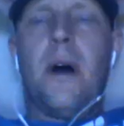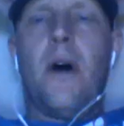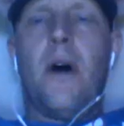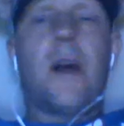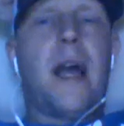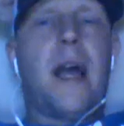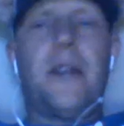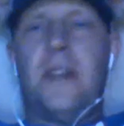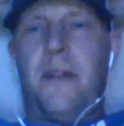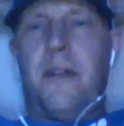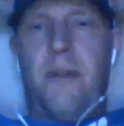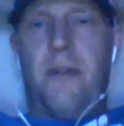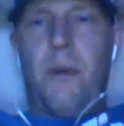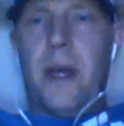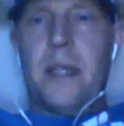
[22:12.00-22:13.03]
all kinds of
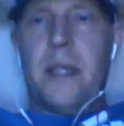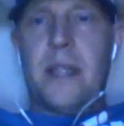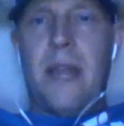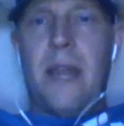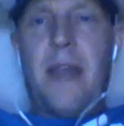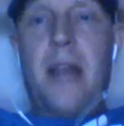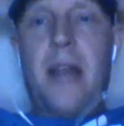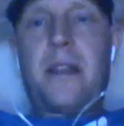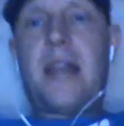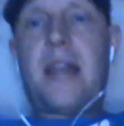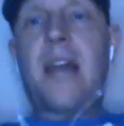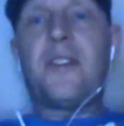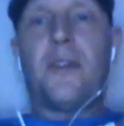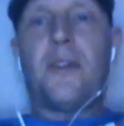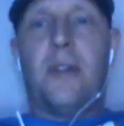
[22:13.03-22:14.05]
different ways. And
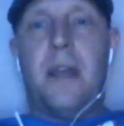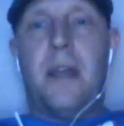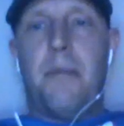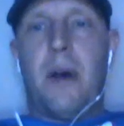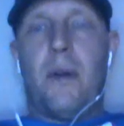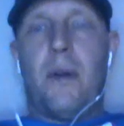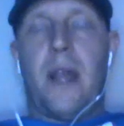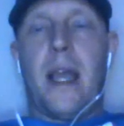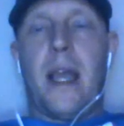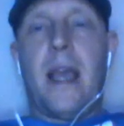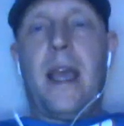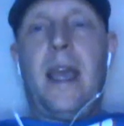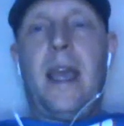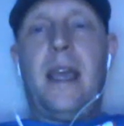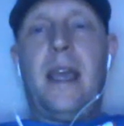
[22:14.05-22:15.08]
that's your Lynn Bowden. Like,
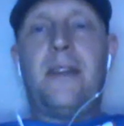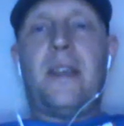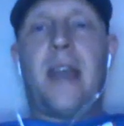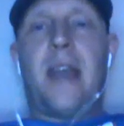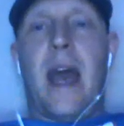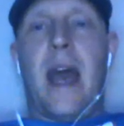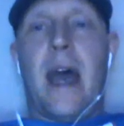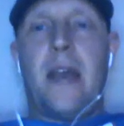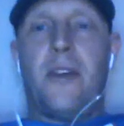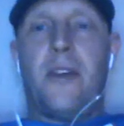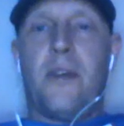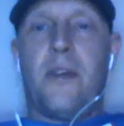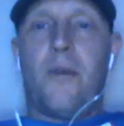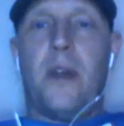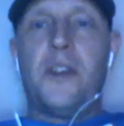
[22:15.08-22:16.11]
he's a guy you
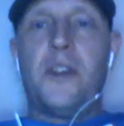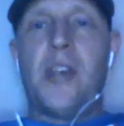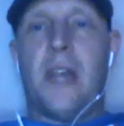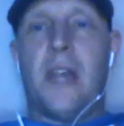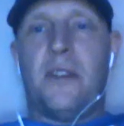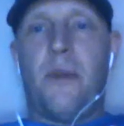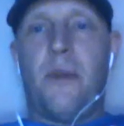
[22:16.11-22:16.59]
can run jet